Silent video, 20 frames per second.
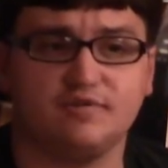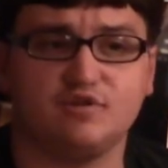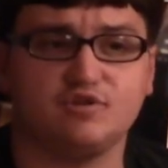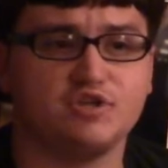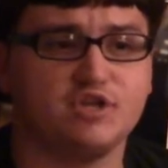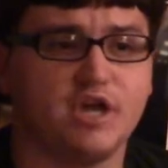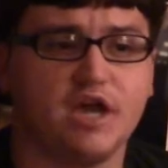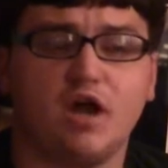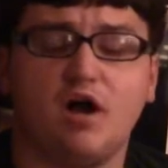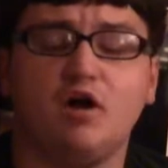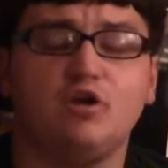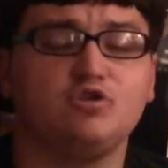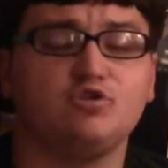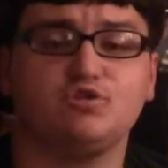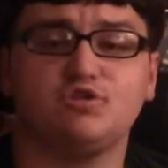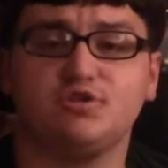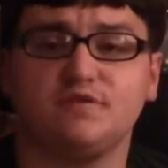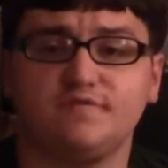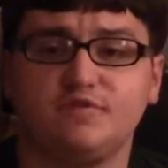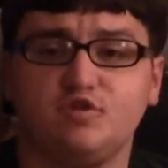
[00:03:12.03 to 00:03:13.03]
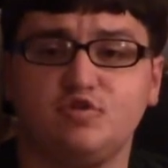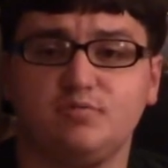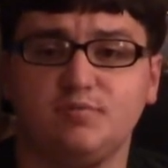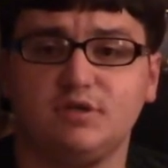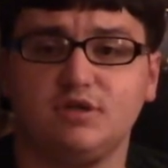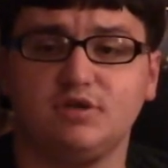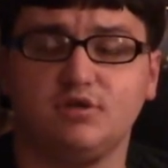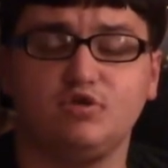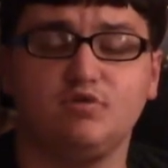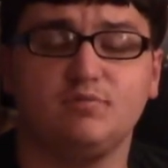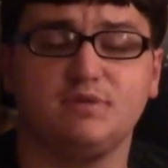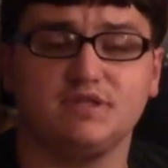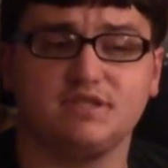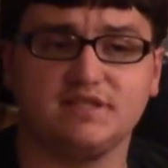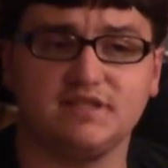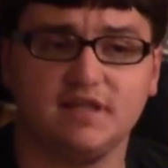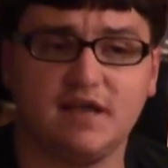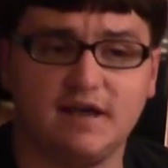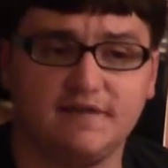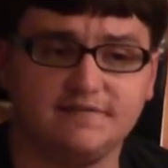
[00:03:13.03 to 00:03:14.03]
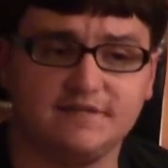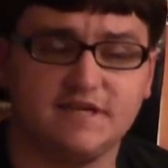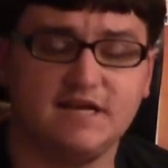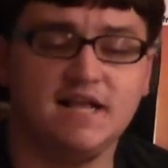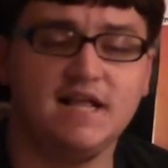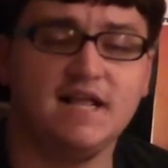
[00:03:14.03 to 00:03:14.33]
There's like hundreds of hum humans left,